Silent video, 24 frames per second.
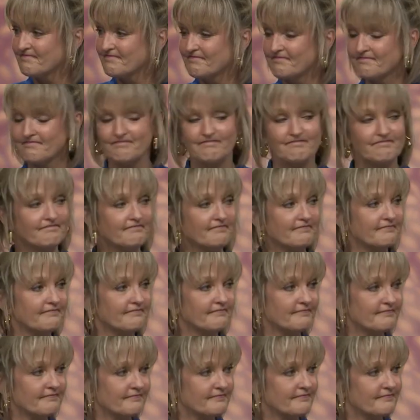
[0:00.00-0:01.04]

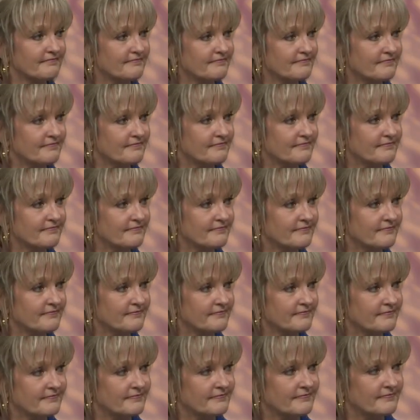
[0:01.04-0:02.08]

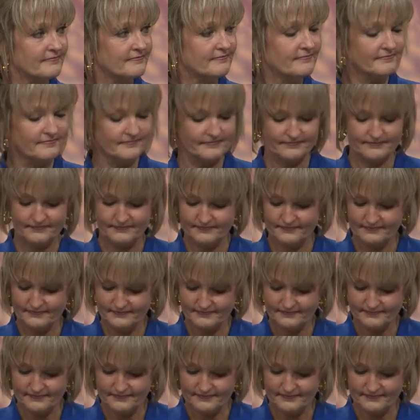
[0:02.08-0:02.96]
Nothing is said.